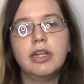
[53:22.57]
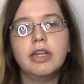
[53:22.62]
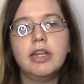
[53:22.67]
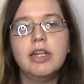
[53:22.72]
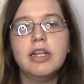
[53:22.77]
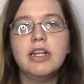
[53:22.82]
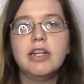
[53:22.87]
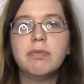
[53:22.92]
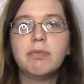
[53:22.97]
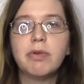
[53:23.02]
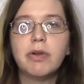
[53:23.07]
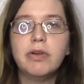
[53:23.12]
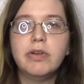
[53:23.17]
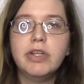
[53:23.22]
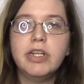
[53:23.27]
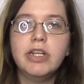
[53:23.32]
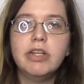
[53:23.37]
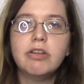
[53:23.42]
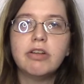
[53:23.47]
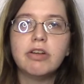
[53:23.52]
These
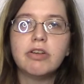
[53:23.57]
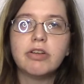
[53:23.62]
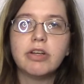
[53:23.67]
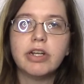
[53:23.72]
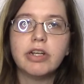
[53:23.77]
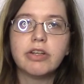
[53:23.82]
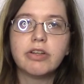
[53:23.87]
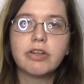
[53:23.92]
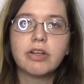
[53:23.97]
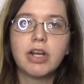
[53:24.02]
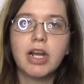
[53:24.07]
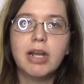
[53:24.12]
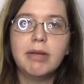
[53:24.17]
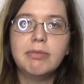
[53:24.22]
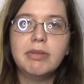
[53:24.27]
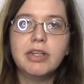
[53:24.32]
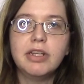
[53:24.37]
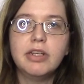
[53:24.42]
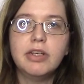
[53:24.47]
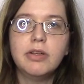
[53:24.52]
proteins are transcribed
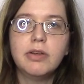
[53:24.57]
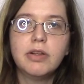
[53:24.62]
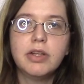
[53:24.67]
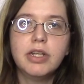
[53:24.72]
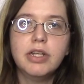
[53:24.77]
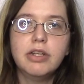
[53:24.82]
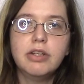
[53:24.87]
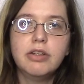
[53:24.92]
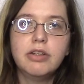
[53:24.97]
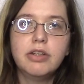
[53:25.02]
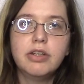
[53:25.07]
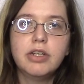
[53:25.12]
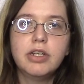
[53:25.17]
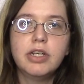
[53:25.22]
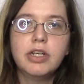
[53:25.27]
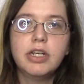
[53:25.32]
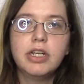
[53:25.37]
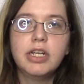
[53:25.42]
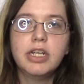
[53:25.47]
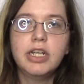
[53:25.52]
in the nucleus,
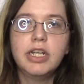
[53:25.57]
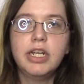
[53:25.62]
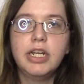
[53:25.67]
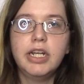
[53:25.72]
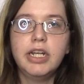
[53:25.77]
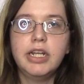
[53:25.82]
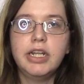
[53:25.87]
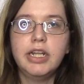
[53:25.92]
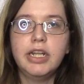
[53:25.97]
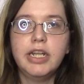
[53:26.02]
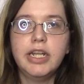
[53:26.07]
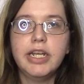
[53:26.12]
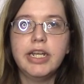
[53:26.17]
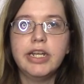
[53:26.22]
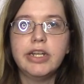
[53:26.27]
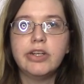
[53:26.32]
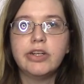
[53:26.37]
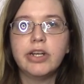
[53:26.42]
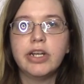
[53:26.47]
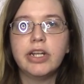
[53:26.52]
and then they
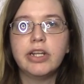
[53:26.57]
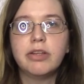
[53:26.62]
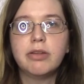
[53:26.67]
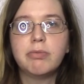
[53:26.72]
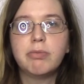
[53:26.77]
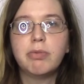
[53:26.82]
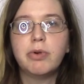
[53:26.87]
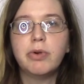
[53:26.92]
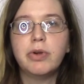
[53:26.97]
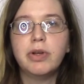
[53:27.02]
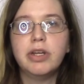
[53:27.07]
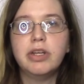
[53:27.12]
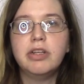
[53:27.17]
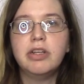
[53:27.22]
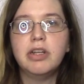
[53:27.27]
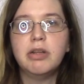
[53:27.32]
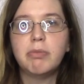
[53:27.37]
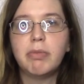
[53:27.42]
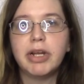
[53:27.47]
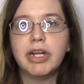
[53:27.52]
get transported
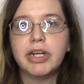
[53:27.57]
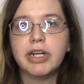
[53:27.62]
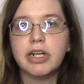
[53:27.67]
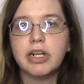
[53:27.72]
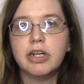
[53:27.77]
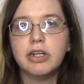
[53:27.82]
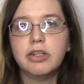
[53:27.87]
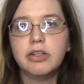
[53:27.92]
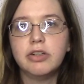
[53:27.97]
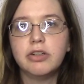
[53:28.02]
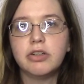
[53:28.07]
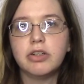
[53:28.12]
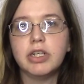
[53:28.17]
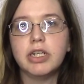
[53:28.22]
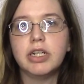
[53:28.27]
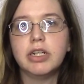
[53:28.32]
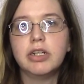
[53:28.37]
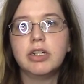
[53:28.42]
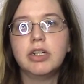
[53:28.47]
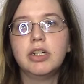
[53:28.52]
to the
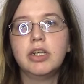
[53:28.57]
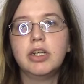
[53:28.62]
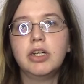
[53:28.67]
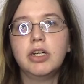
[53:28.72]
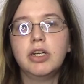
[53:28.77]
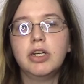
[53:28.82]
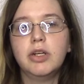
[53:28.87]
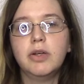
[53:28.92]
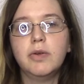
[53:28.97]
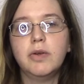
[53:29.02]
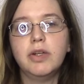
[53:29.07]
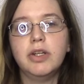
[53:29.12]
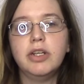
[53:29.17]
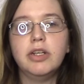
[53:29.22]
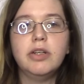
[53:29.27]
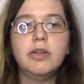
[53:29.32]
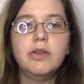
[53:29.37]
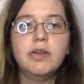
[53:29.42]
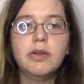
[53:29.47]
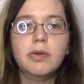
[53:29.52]
mitochondria, where they
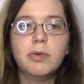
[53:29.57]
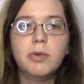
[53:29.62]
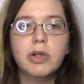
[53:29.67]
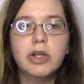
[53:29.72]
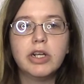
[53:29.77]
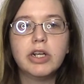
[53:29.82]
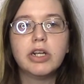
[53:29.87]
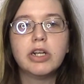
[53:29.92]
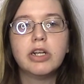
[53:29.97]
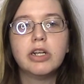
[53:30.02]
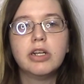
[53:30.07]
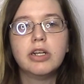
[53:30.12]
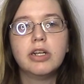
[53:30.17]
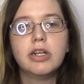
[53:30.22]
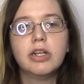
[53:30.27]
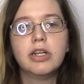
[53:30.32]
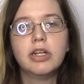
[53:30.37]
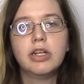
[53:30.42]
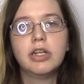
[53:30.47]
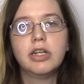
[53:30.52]
do their work.
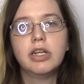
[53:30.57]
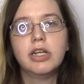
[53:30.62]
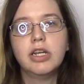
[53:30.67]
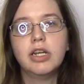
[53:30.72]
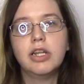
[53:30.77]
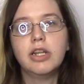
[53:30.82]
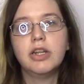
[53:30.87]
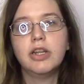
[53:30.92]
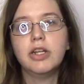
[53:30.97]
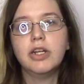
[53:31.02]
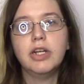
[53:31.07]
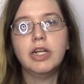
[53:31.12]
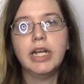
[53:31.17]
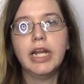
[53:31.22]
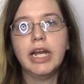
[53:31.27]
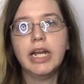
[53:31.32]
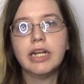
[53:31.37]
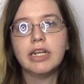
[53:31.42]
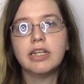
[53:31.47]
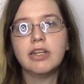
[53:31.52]
They're
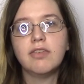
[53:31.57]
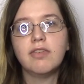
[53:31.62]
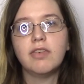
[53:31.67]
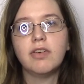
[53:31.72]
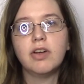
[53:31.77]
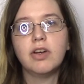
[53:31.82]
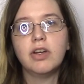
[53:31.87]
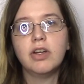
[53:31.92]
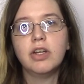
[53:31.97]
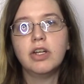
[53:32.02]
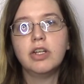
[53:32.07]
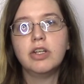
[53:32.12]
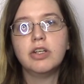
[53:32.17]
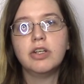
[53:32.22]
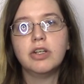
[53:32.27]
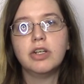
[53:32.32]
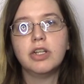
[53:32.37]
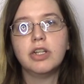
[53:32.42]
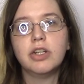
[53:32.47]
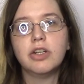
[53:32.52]
inactive
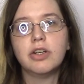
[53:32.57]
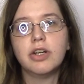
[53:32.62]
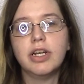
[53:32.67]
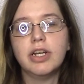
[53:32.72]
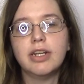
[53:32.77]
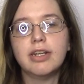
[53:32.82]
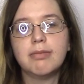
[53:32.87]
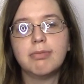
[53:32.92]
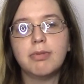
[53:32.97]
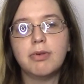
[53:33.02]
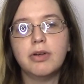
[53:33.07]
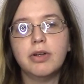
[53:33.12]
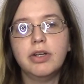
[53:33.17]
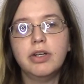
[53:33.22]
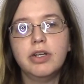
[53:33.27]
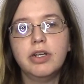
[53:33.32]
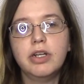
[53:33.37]
during the transport,